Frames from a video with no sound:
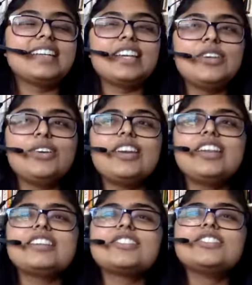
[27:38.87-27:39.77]
Like
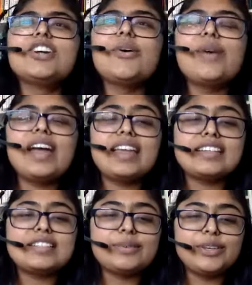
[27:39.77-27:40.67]
there's no
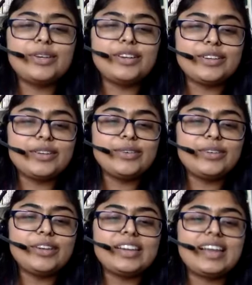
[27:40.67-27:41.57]
end to what you can do.
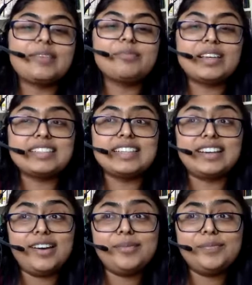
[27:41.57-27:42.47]
You can like mix it
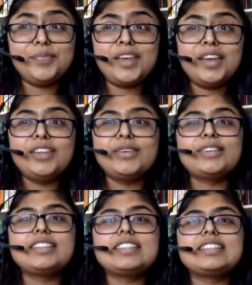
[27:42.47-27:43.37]
up. You
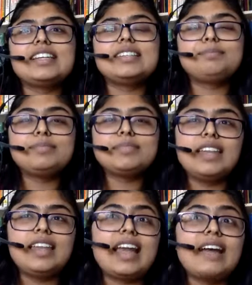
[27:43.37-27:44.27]
can just
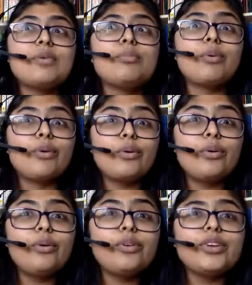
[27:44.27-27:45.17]
like have a
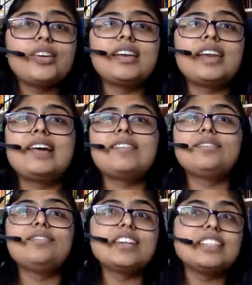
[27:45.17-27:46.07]
bowl. You can have
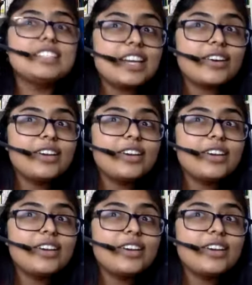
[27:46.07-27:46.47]
vegetarian.